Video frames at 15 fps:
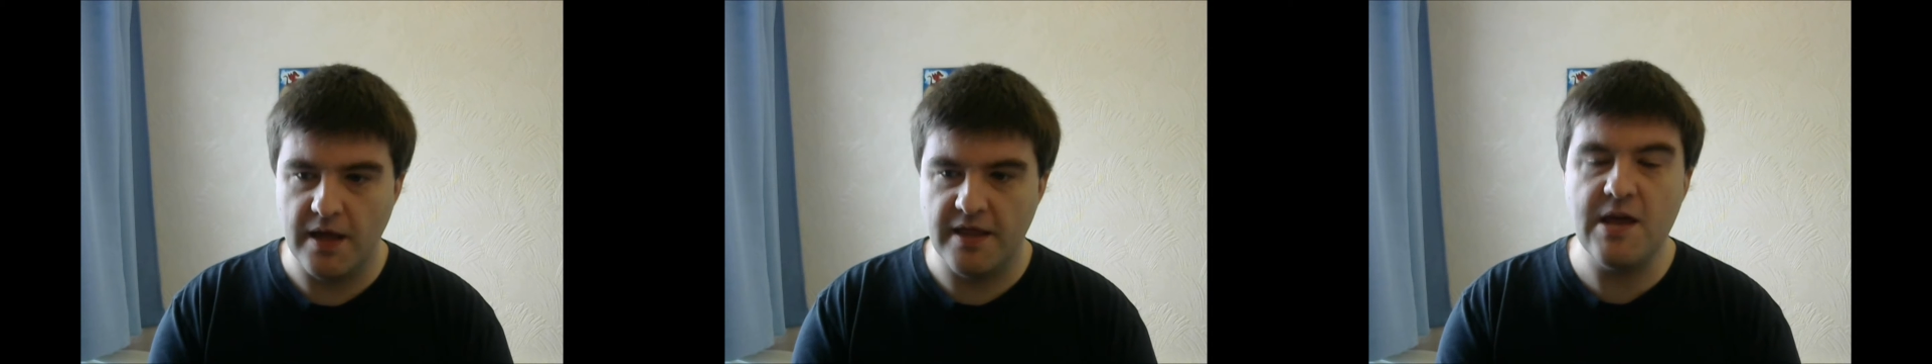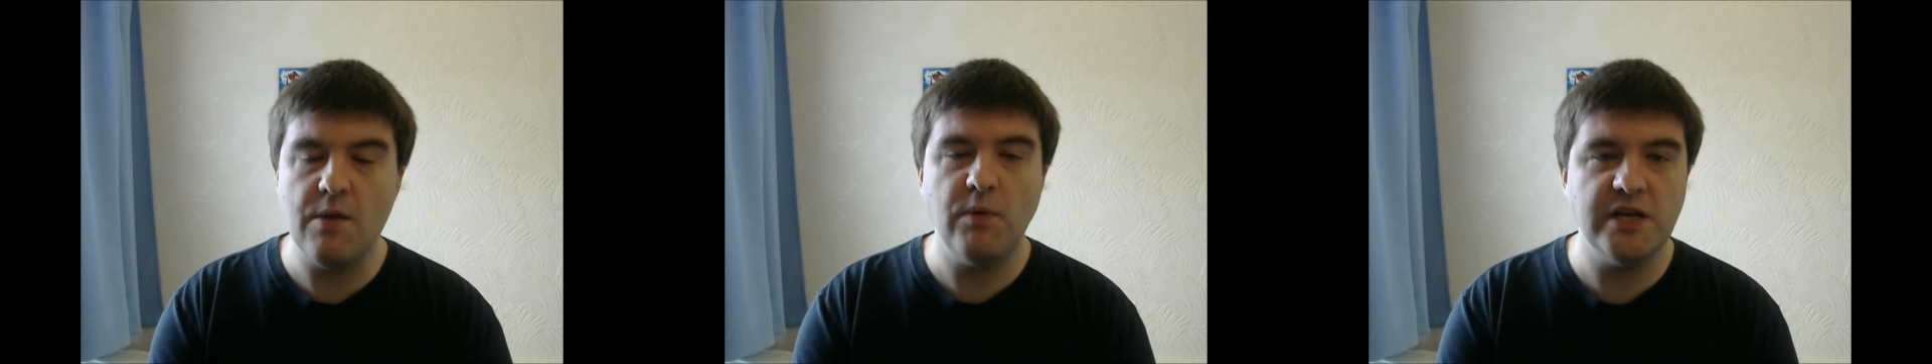
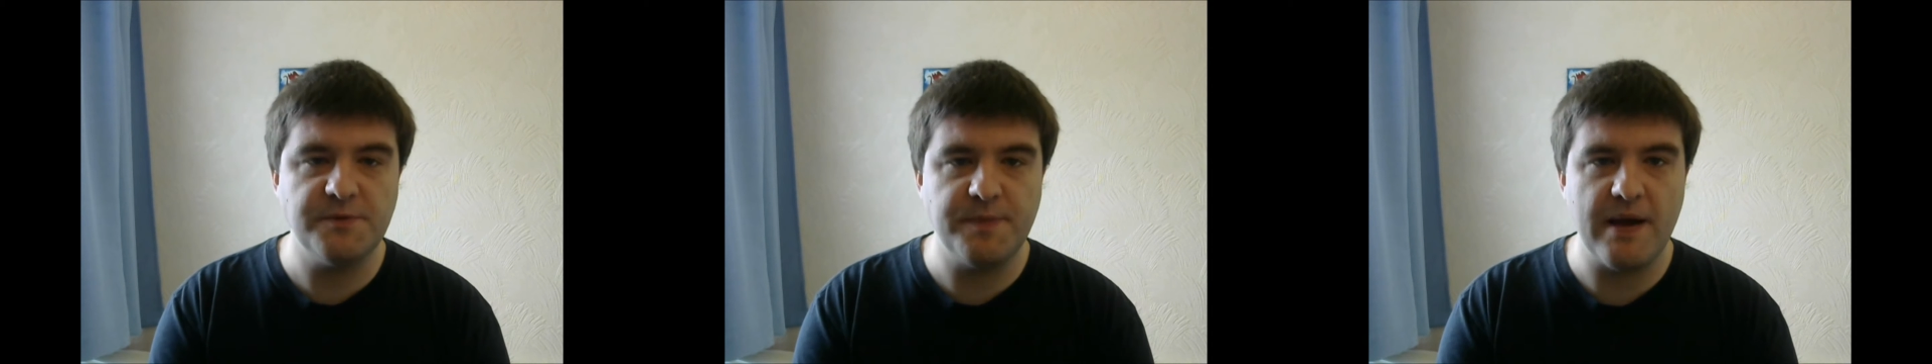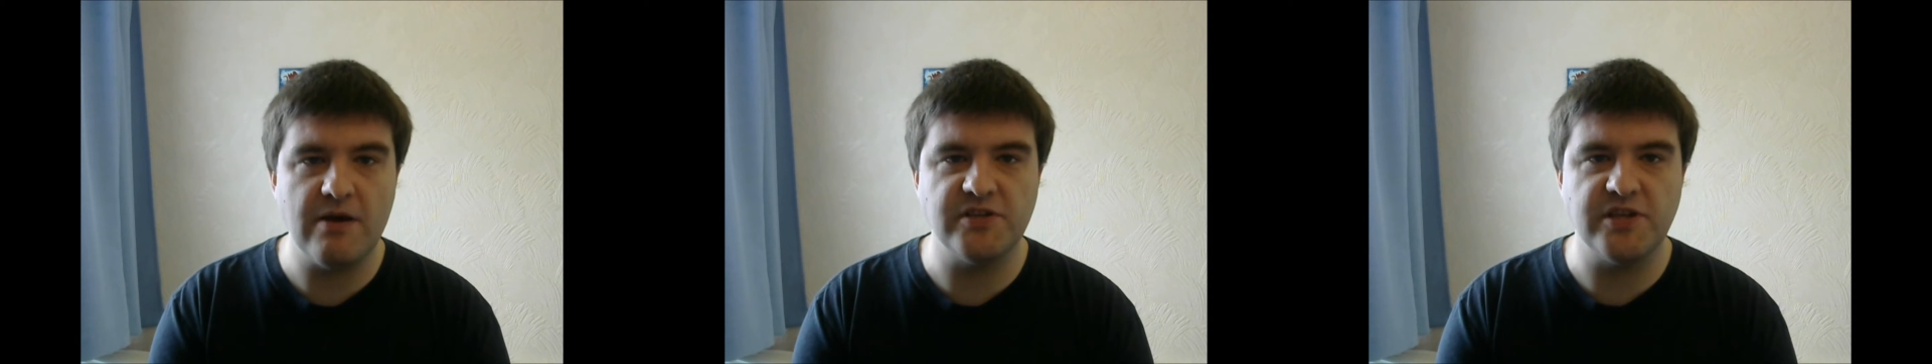Then when his
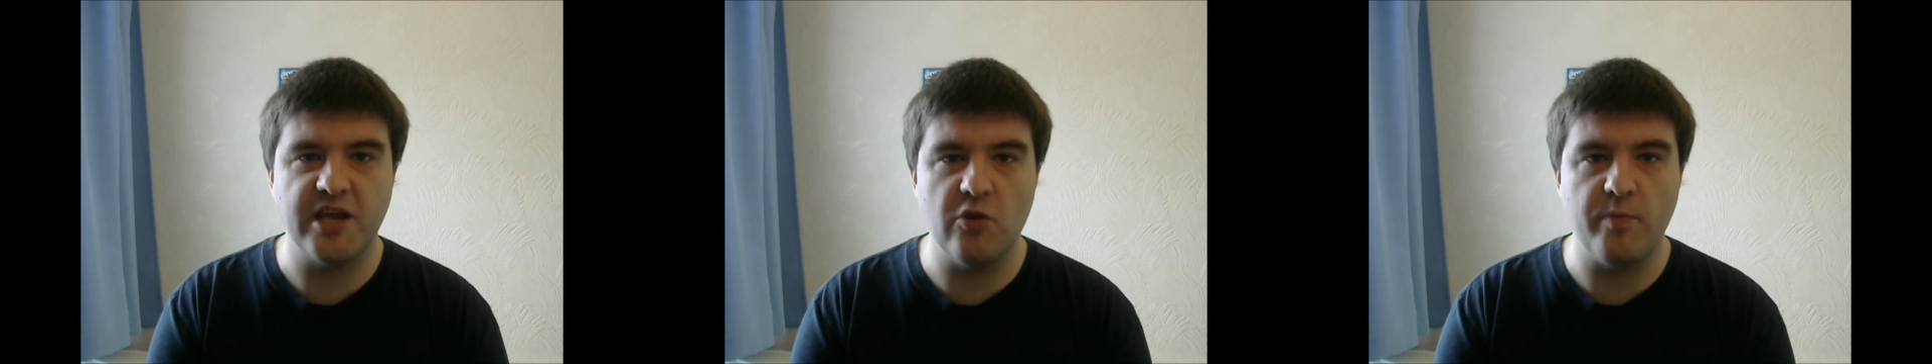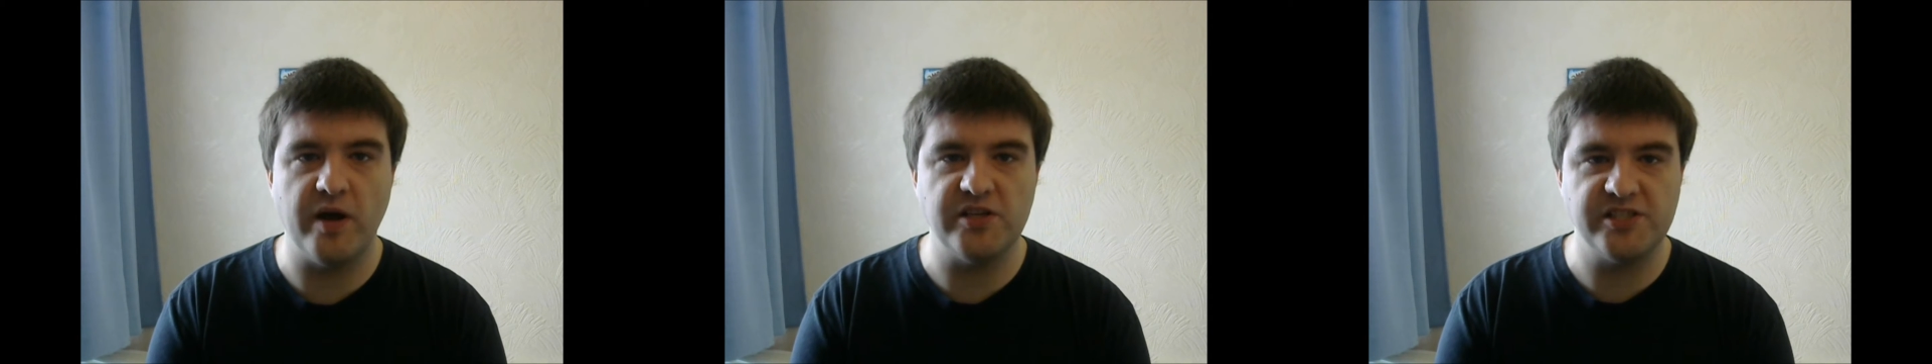parents are
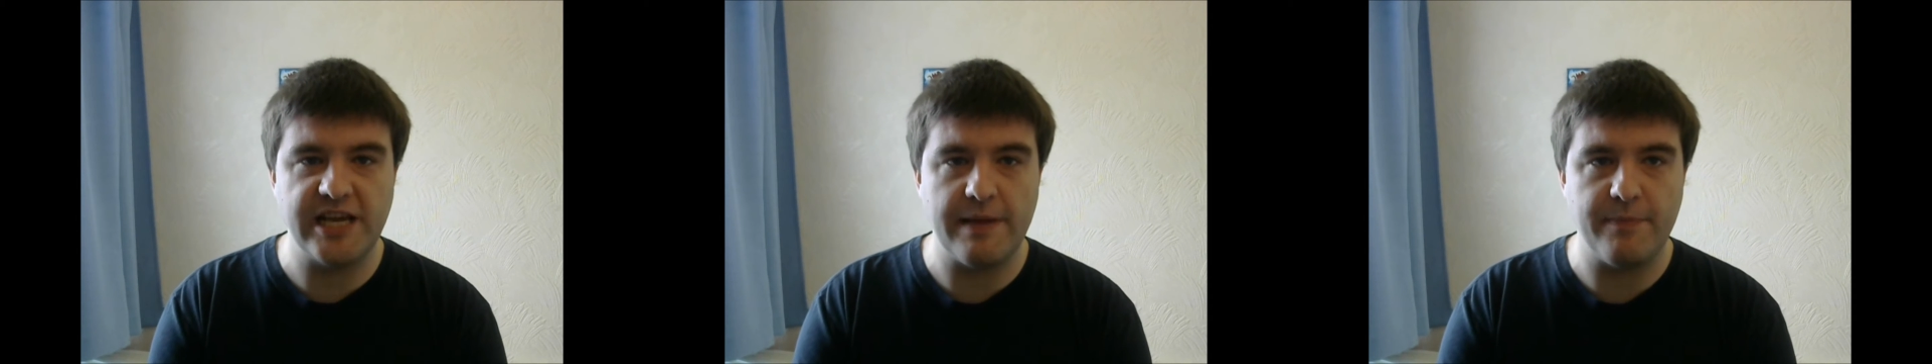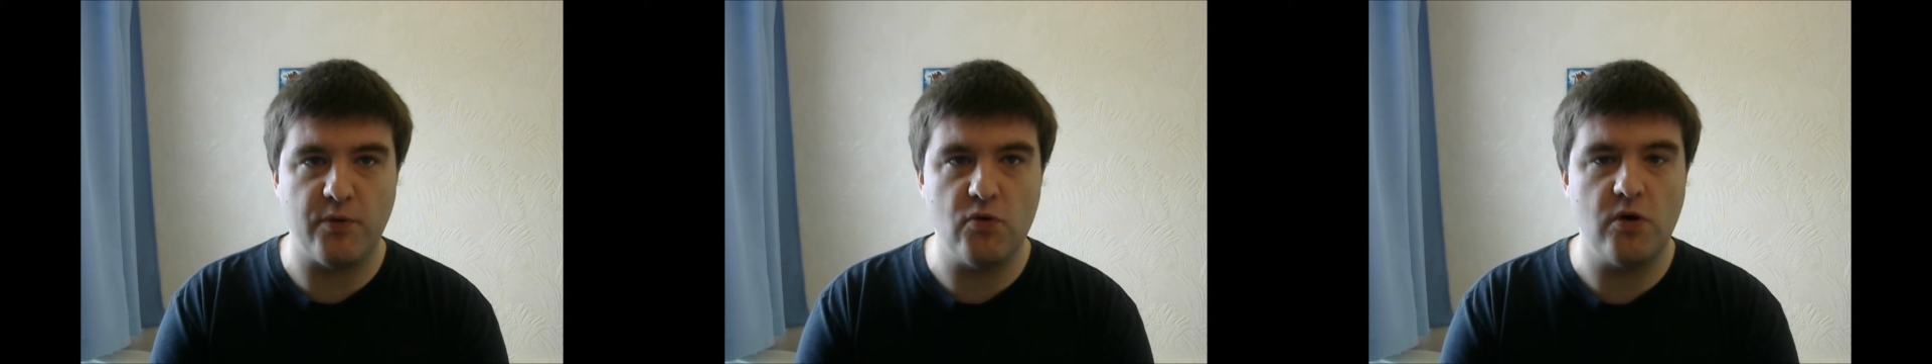killed by
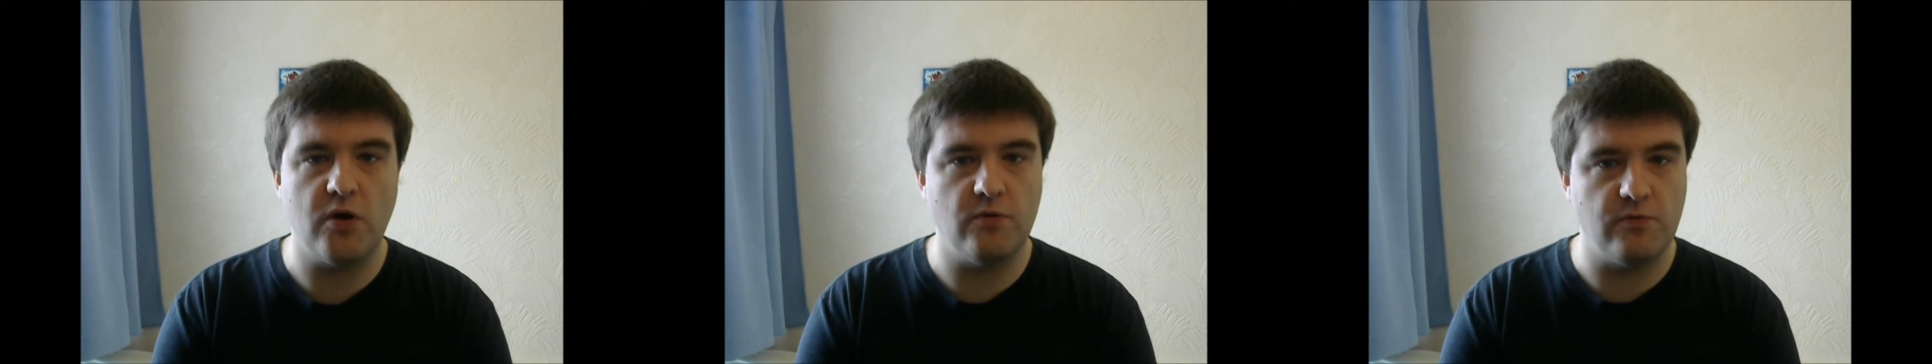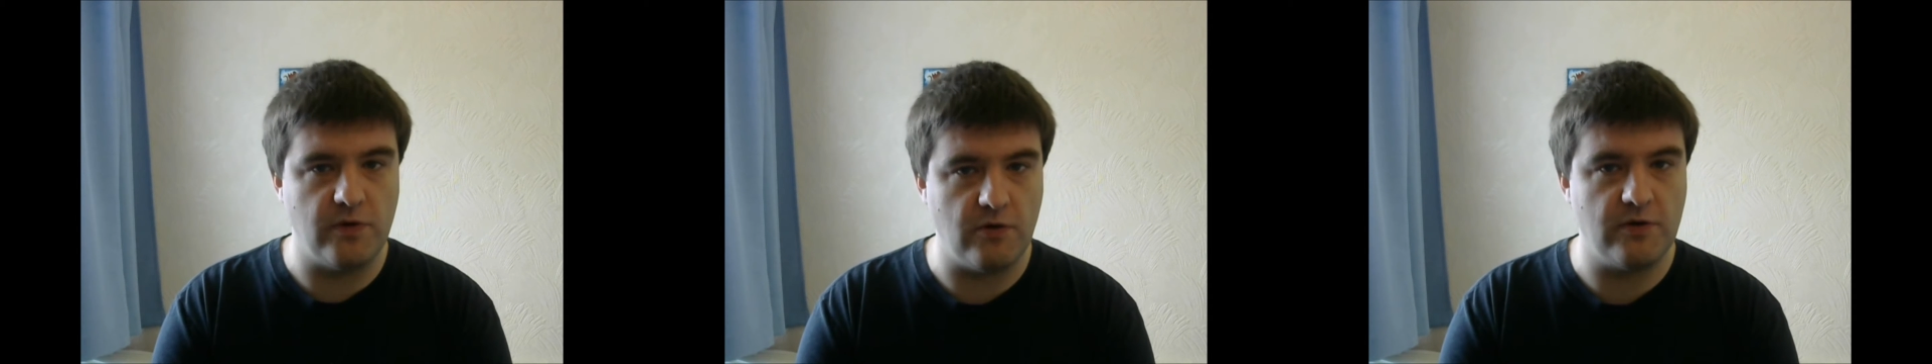Sabor,
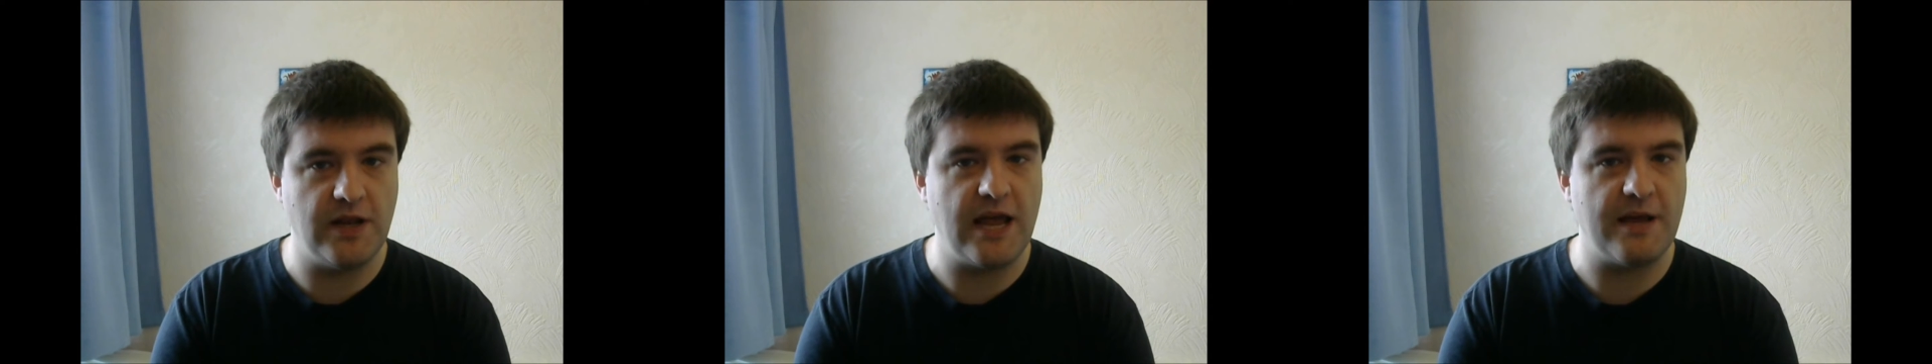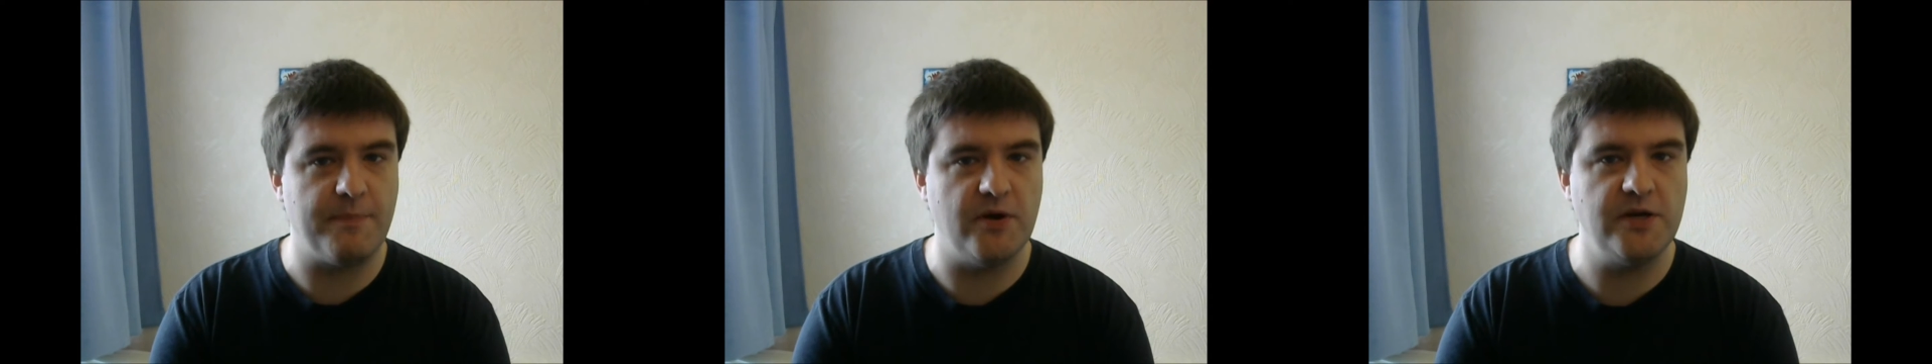a rogue
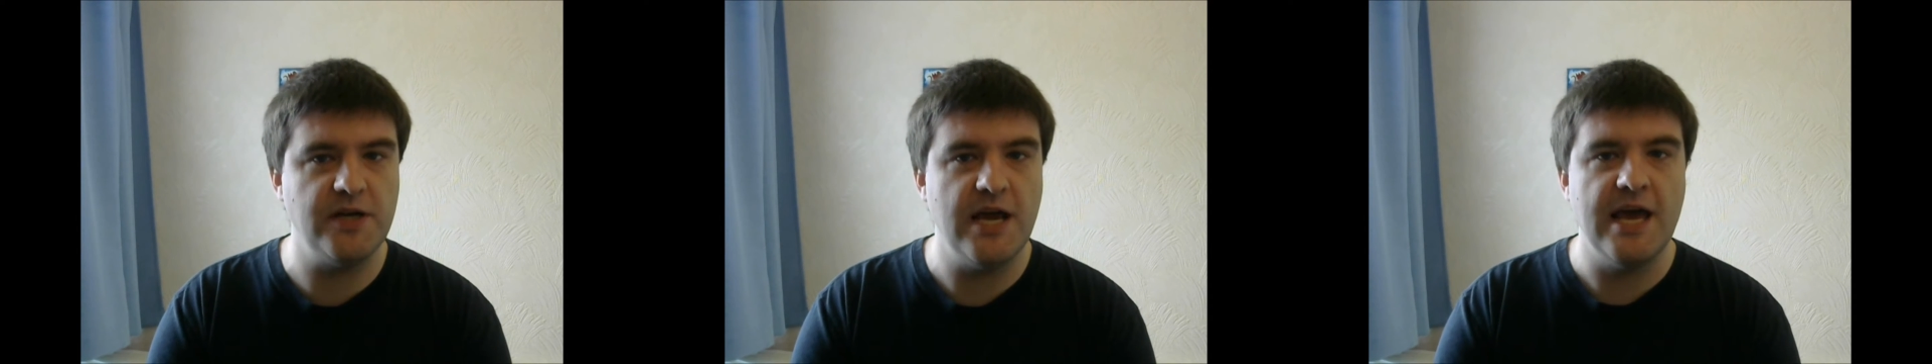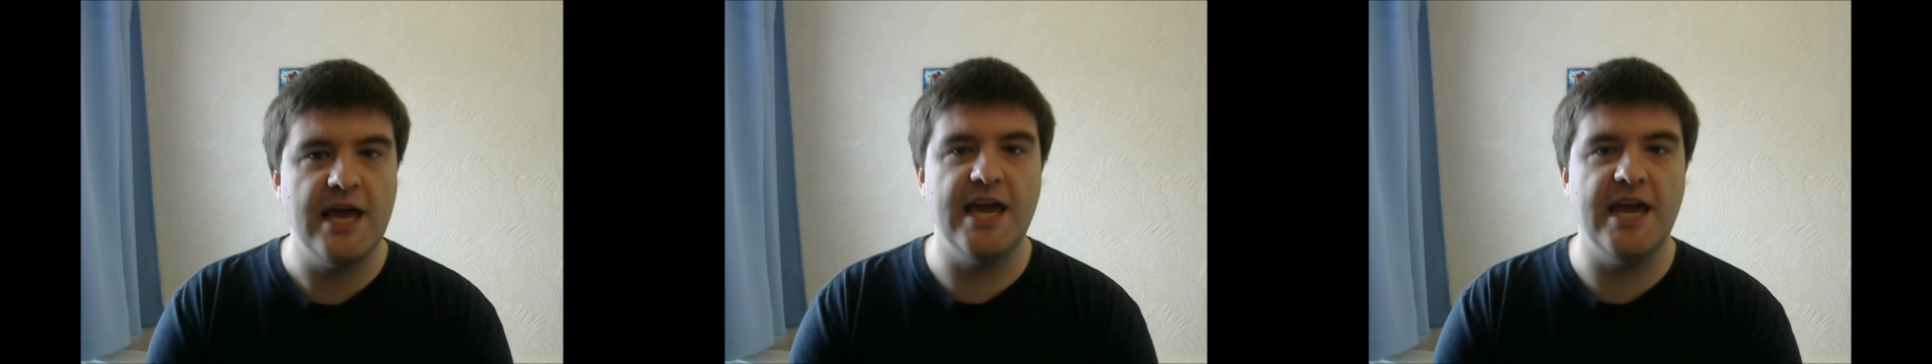leopard,